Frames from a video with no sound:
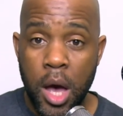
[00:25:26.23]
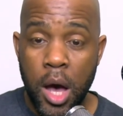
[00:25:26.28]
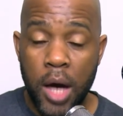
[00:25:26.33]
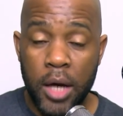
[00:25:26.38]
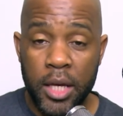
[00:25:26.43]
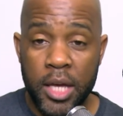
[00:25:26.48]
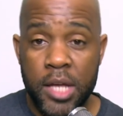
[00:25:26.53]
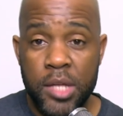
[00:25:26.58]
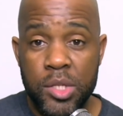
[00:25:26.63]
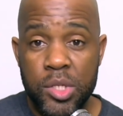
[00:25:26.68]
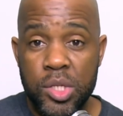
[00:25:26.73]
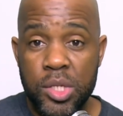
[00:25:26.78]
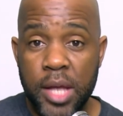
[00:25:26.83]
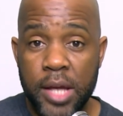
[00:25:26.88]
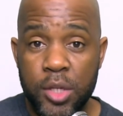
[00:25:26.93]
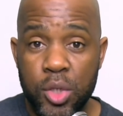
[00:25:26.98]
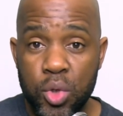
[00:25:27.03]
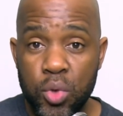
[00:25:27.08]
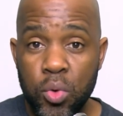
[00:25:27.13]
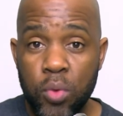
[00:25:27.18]
Again,
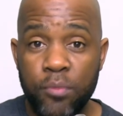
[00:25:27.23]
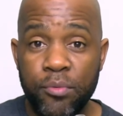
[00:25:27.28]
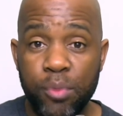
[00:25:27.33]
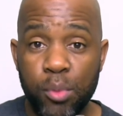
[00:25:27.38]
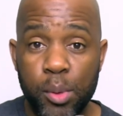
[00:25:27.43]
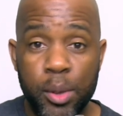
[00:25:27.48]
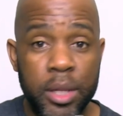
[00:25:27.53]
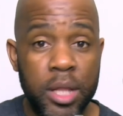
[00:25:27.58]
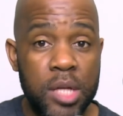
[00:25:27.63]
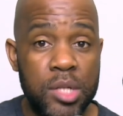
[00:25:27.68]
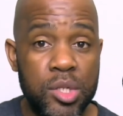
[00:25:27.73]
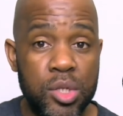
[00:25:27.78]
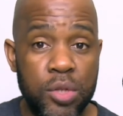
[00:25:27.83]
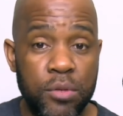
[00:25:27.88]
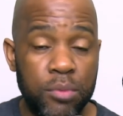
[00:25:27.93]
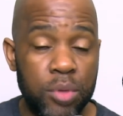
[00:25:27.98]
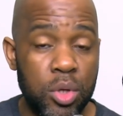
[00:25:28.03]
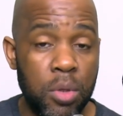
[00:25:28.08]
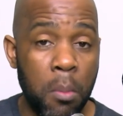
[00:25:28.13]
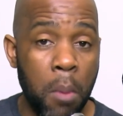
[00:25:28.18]
stay tuned with us
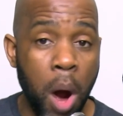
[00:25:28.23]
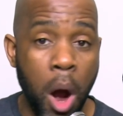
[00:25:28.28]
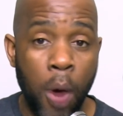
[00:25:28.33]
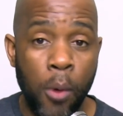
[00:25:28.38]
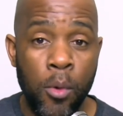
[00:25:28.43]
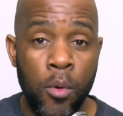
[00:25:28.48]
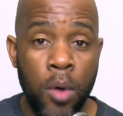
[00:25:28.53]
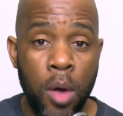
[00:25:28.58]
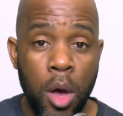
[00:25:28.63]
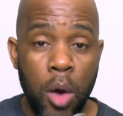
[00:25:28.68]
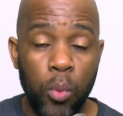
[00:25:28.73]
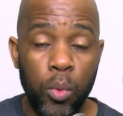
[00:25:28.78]
tomorrow.